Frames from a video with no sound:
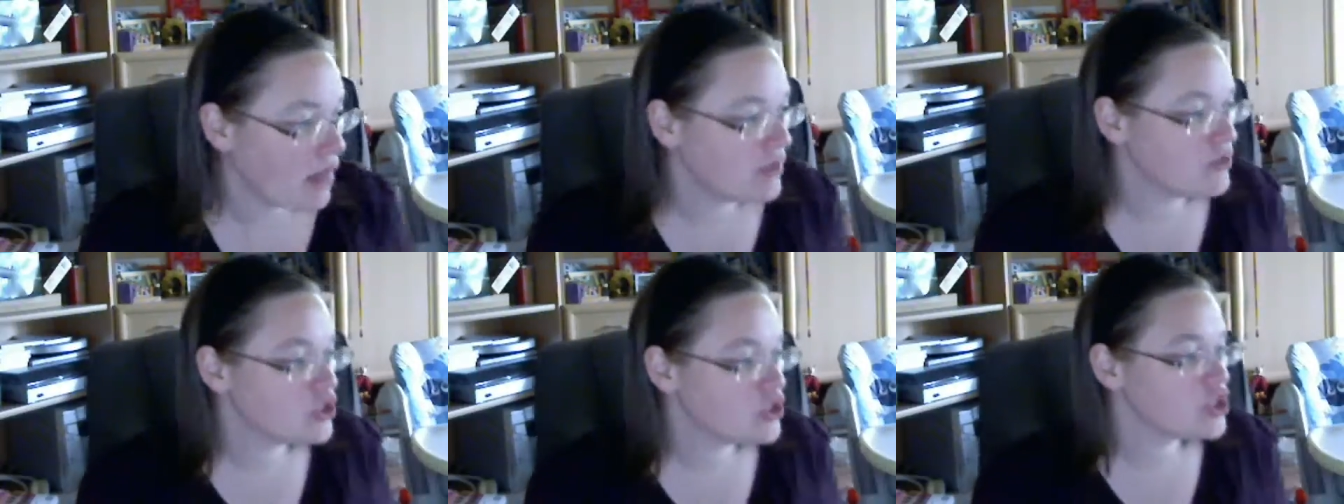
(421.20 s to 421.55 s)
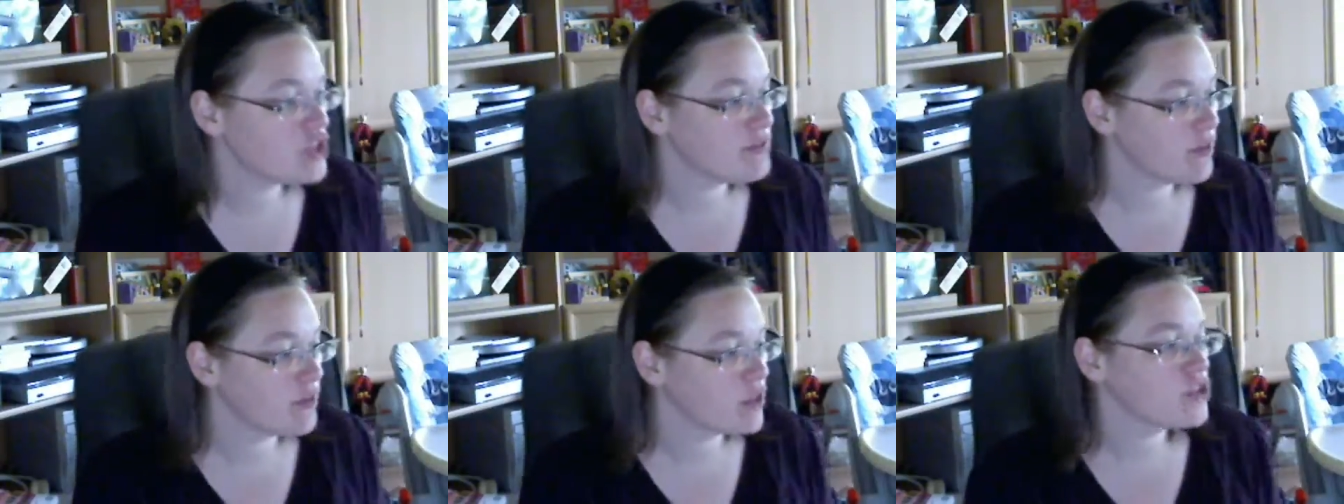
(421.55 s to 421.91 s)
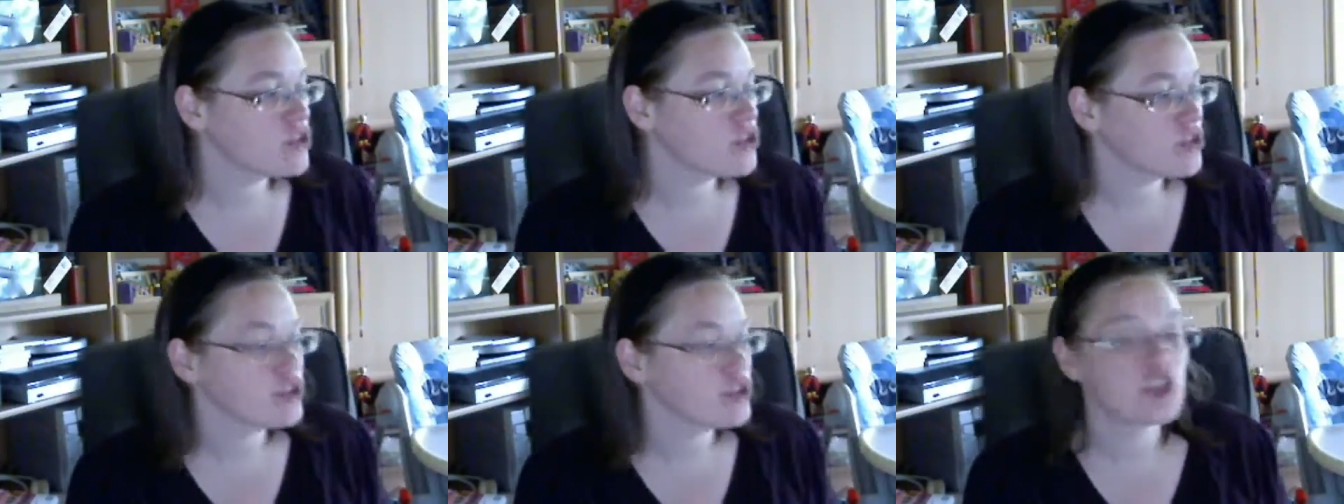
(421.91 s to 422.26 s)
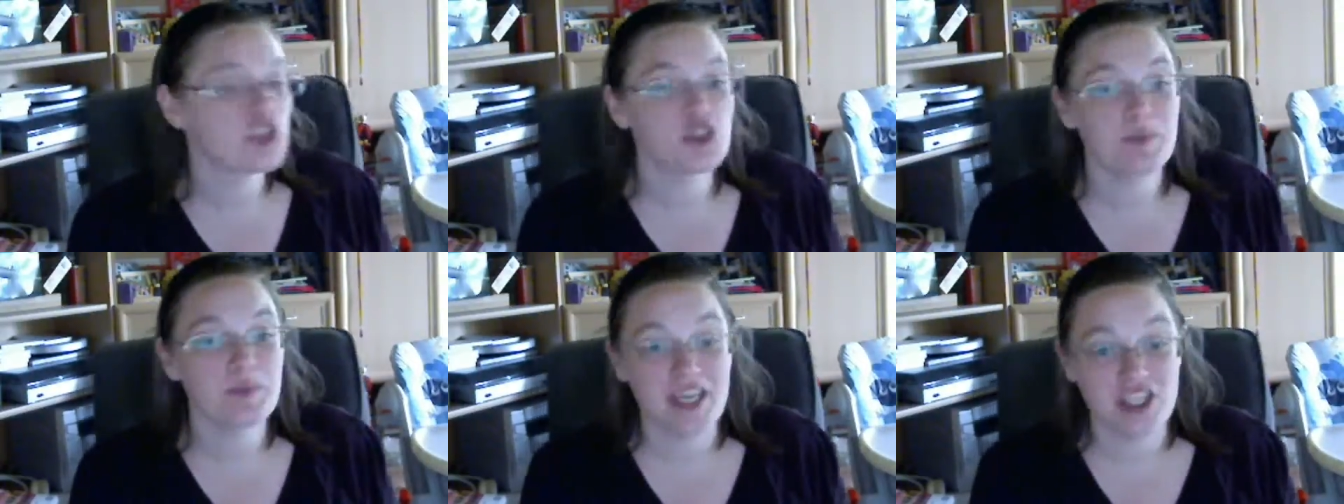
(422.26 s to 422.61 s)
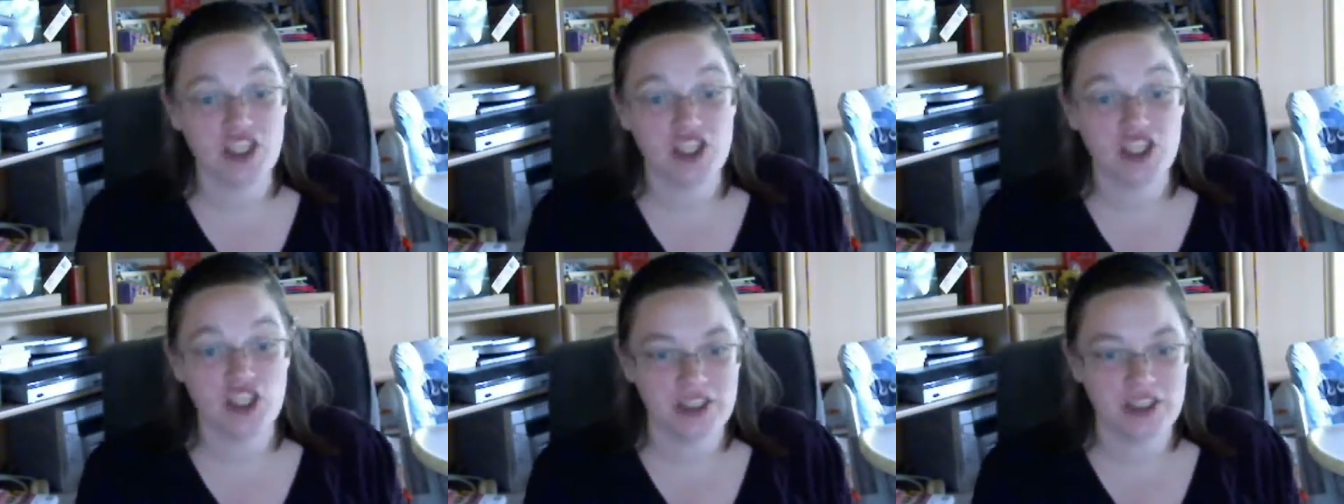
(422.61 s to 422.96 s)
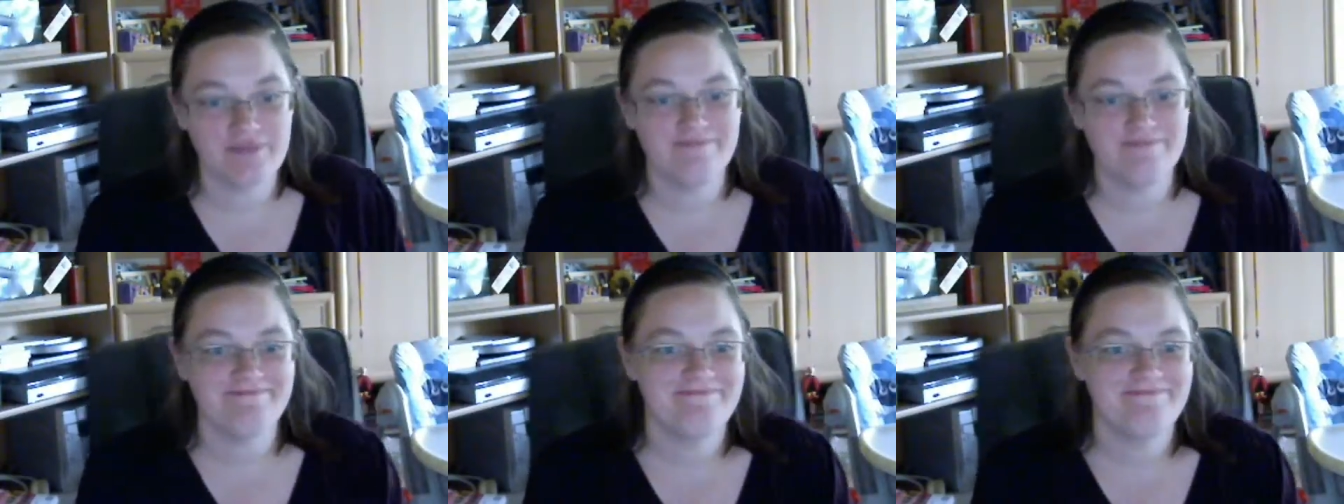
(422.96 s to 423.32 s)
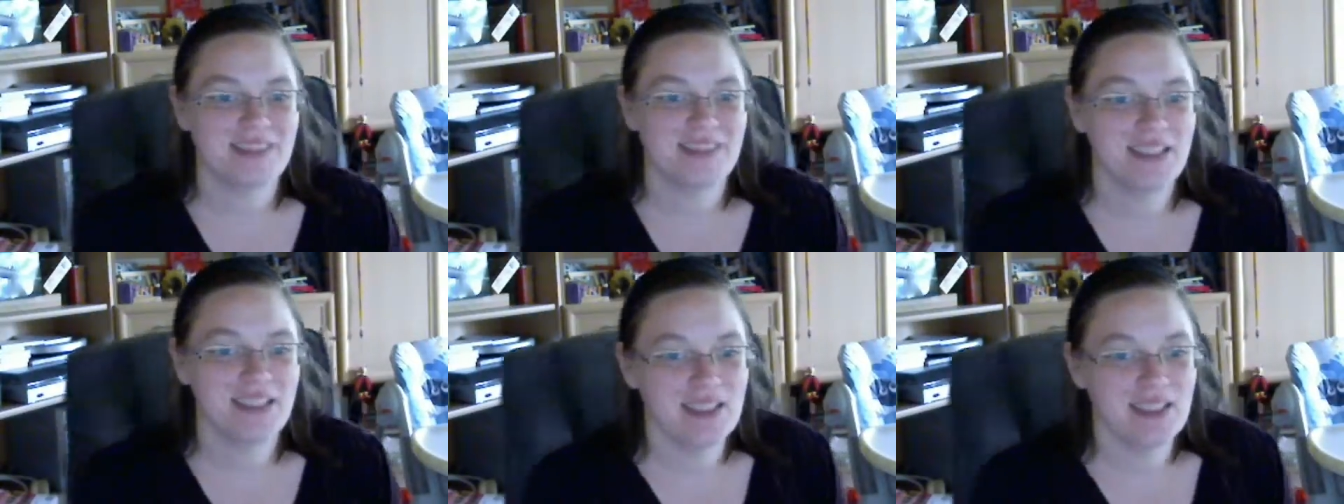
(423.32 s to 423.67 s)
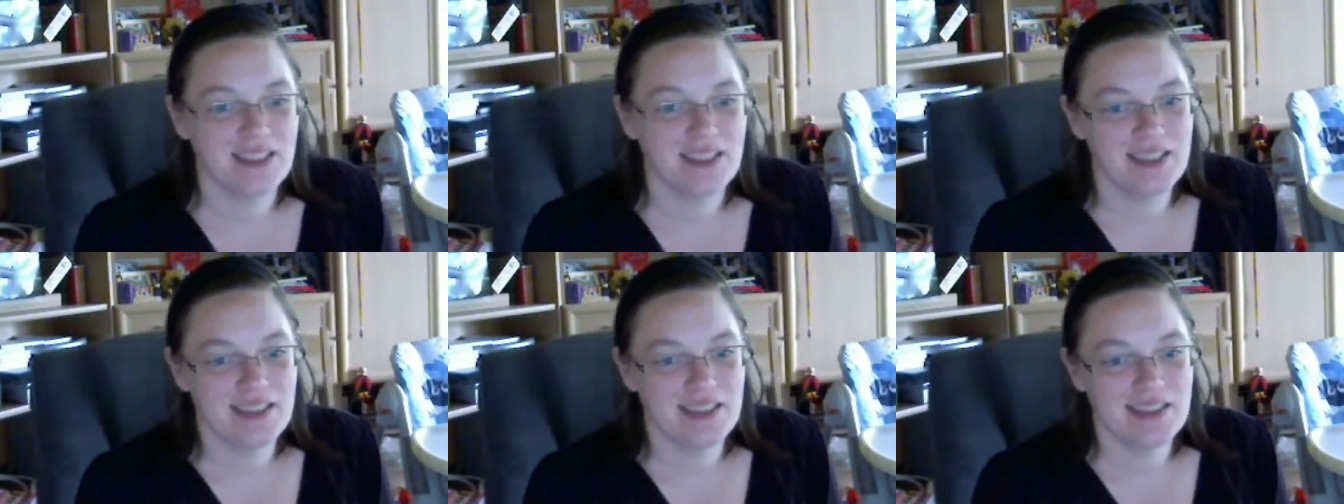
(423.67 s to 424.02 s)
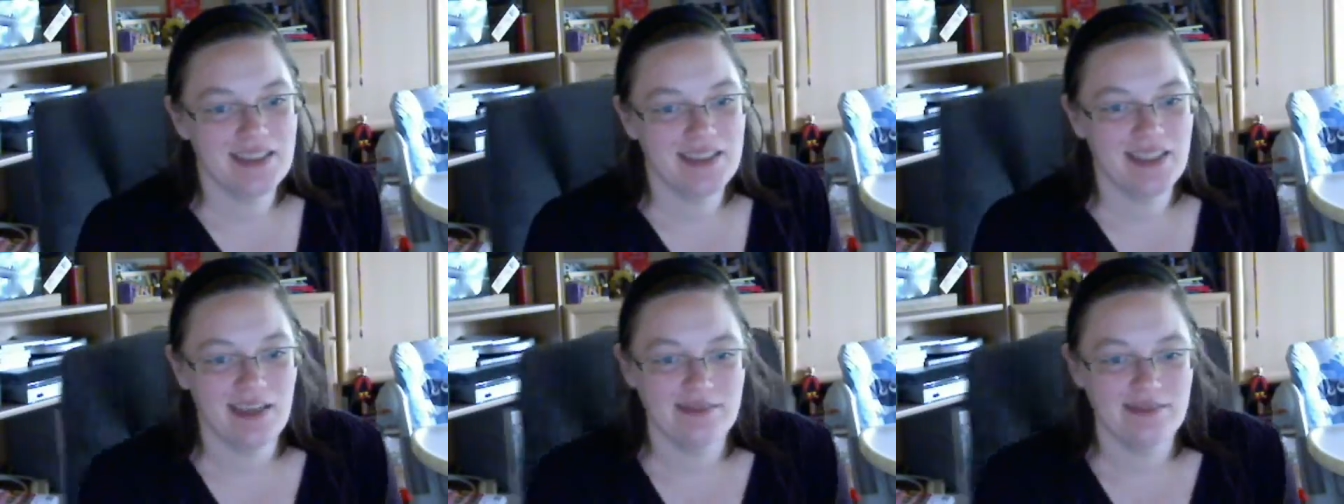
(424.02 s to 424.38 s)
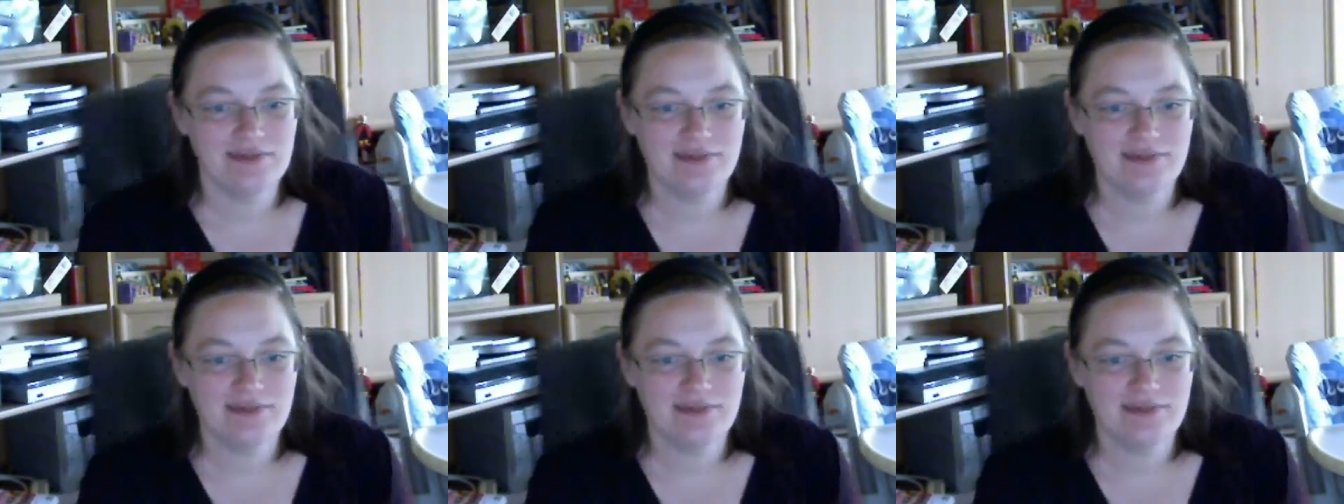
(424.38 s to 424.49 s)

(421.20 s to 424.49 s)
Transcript: Schwarzer Specht. Yeah,